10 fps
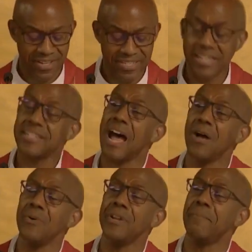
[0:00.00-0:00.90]
is a
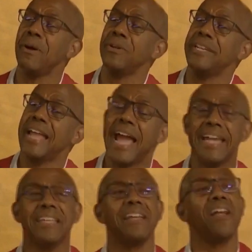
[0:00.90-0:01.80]
town about
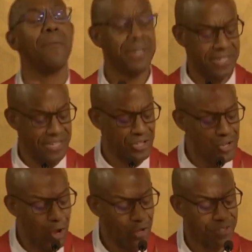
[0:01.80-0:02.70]
nine kilometers
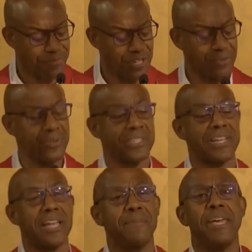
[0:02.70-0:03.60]
north of
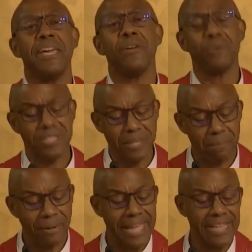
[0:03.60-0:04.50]
Jerusalem. It was the
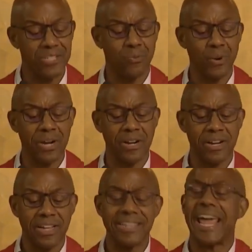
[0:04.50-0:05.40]
place
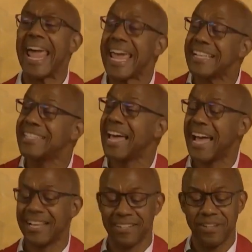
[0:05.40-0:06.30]
where the
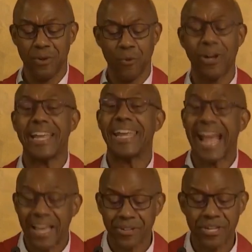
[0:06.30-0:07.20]
exile were
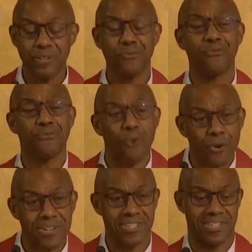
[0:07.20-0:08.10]
gathered and
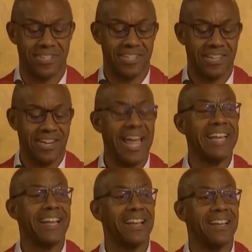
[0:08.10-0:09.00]
forced
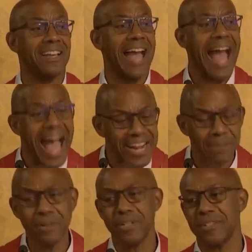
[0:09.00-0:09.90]
like
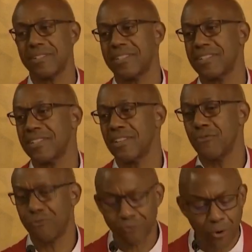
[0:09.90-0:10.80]
animals,
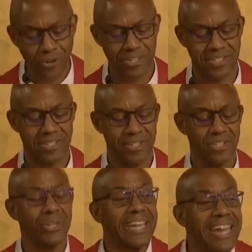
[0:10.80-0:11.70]
forced
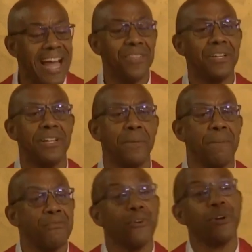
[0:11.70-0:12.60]
to gather
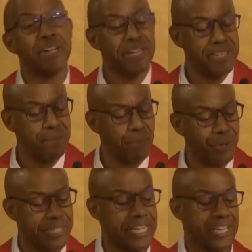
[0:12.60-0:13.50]
before their
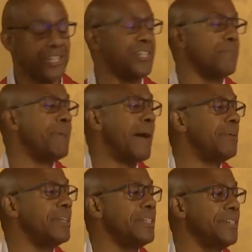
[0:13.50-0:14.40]
deportation to
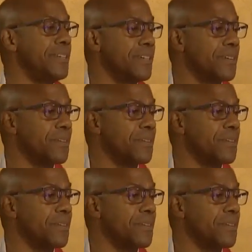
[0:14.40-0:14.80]
Babylon.